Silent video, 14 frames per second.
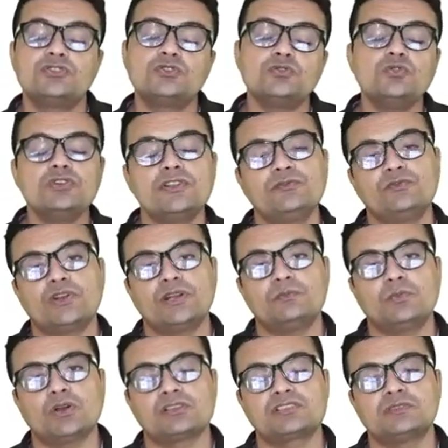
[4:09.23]
two
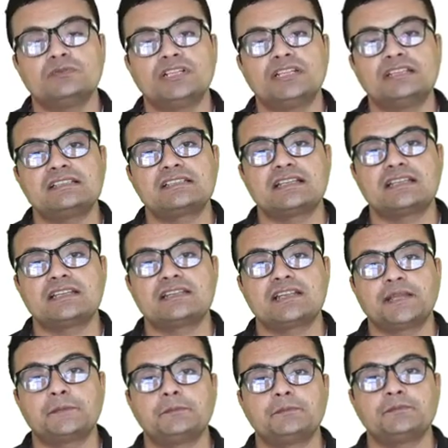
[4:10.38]
different possibilities at a
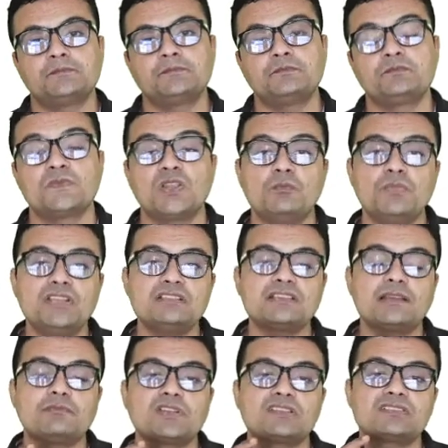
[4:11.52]
time. Means
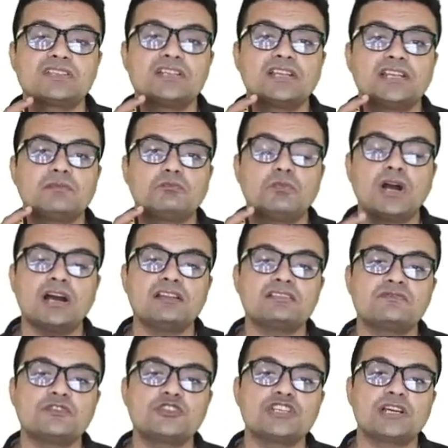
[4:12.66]
I am considering
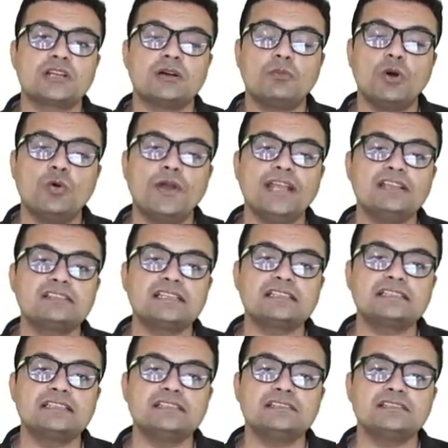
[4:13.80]
bars which are above
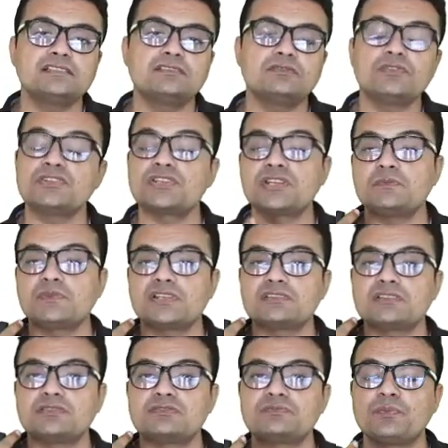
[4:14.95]
x-axis, which
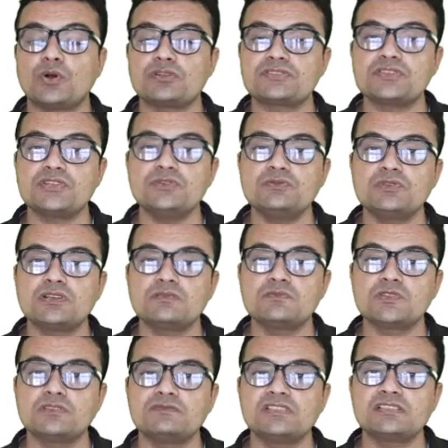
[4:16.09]
represents positive
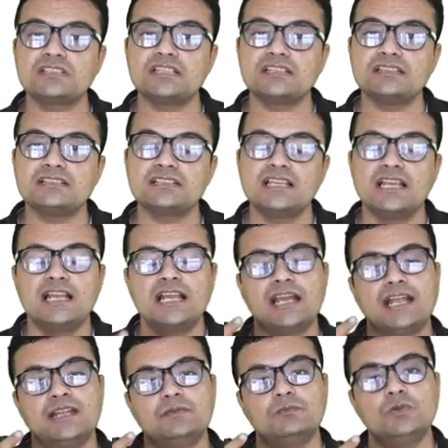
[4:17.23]
terms of the series,
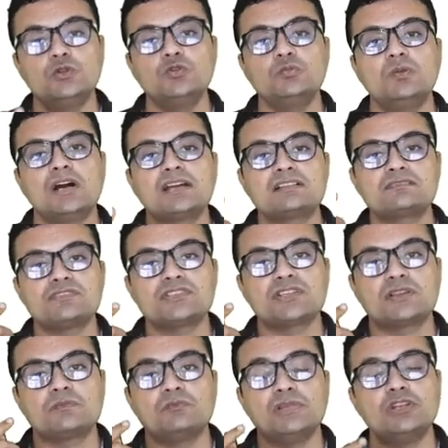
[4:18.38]
and blue bars which
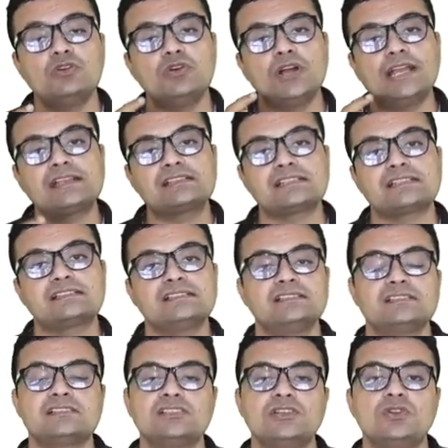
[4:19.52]
are below
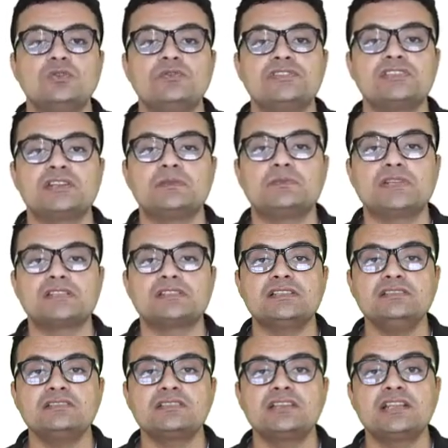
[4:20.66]
x-axis, which
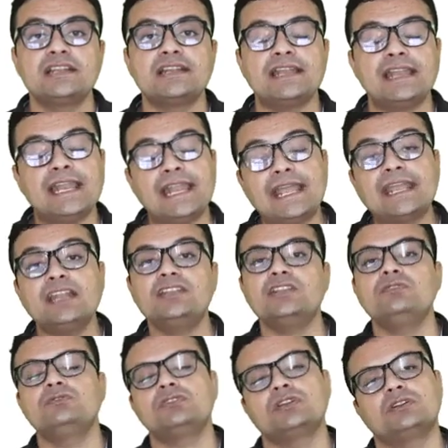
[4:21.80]
represents
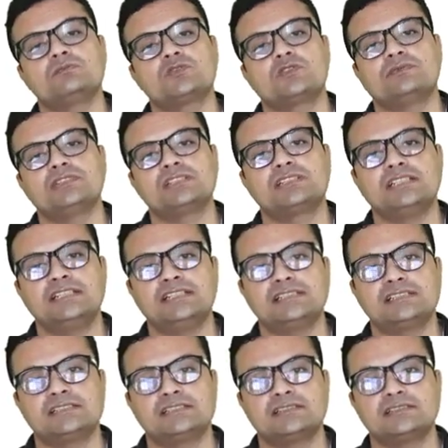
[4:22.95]
negative terms of the
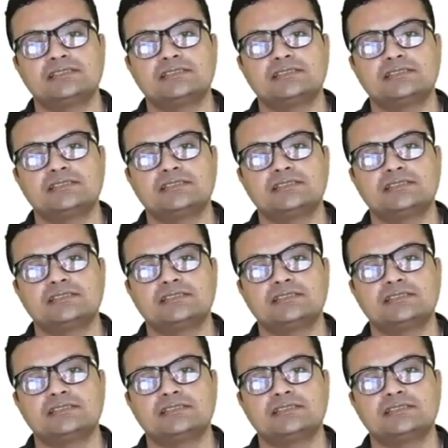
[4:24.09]
series.